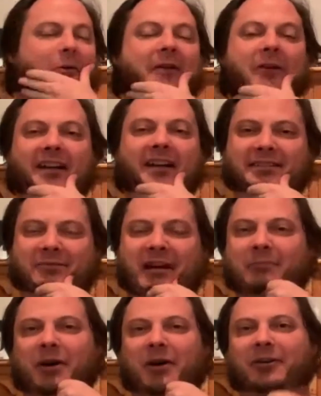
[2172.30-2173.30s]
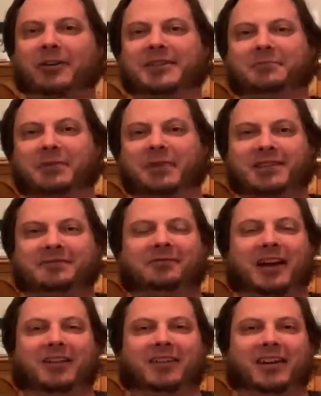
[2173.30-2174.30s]
Great writers, great poets, but it's
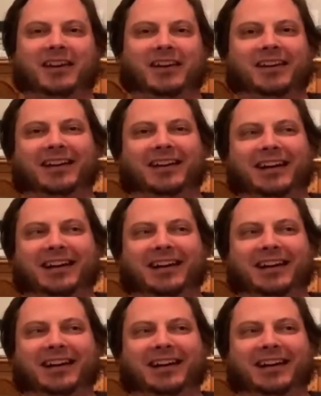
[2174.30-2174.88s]
very,